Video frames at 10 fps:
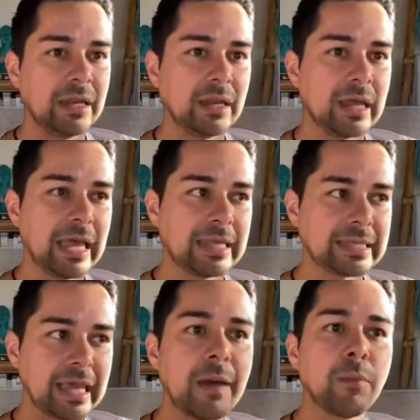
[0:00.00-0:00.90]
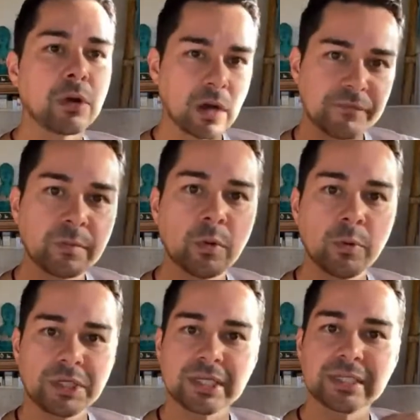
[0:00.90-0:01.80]
And as I got more
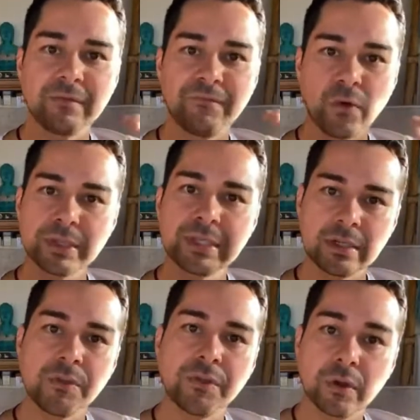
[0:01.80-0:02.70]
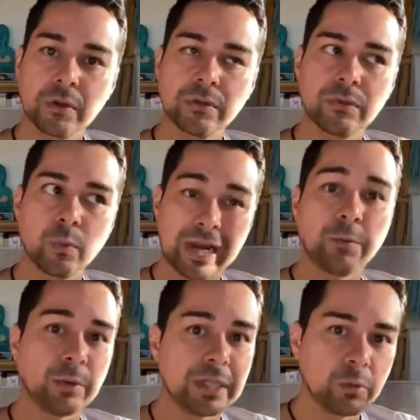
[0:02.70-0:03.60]
comfortable with just focusing on
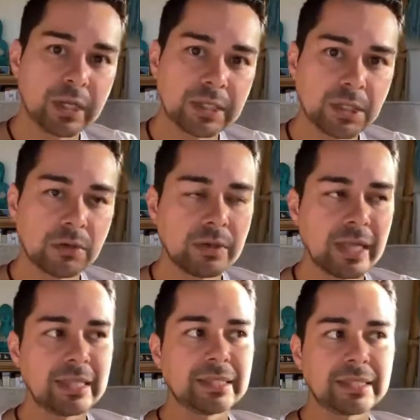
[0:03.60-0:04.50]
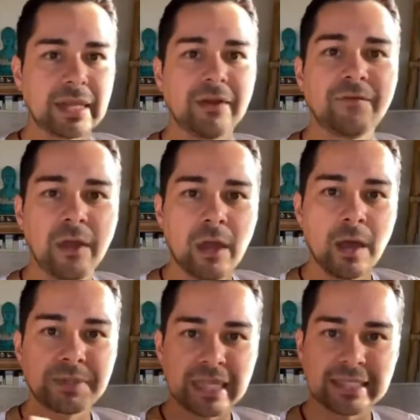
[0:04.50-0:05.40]
what I really wanted to do, and instead
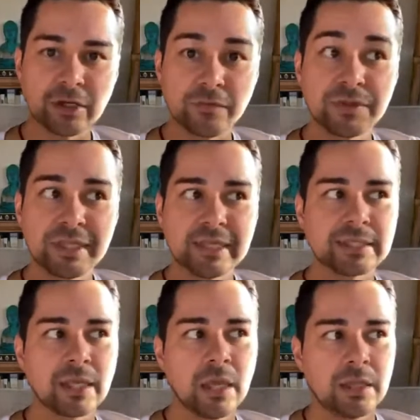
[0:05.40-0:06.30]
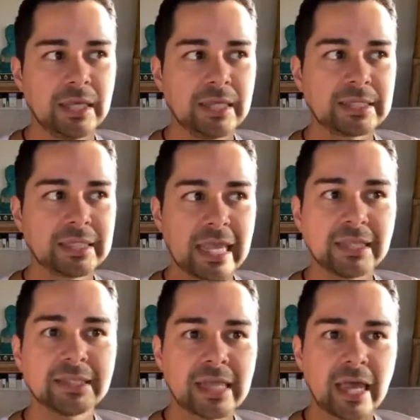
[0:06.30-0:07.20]
of obsessing over these
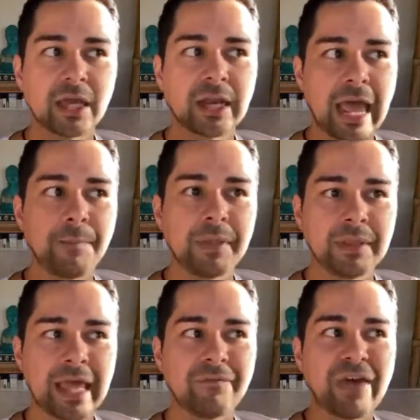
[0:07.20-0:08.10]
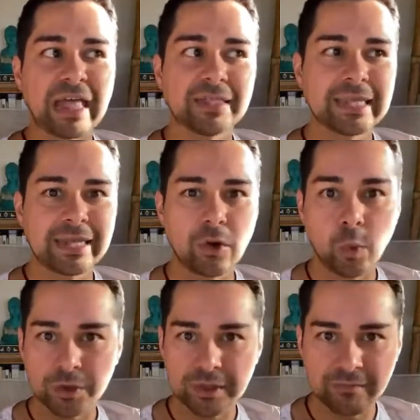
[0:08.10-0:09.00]
things that could happen that
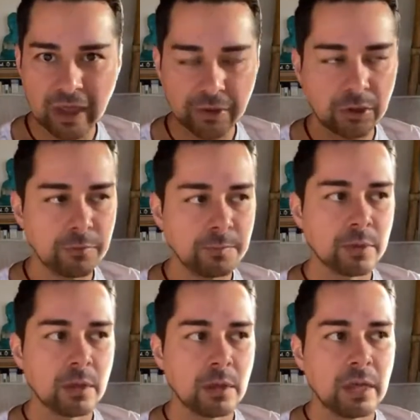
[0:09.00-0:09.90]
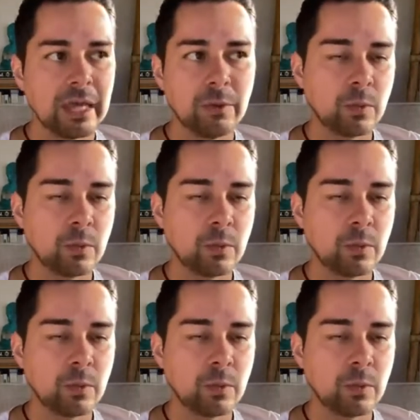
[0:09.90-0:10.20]
validate our worth and value,